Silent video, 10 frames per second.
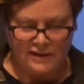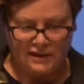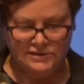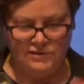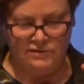
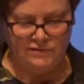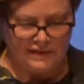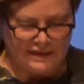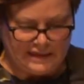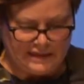so
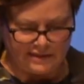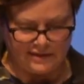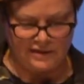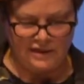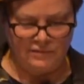
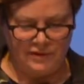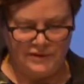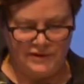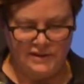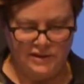thinking about
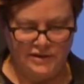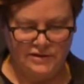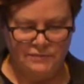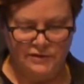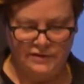the
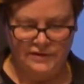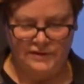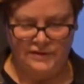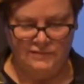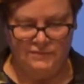inaudible and
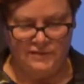the in,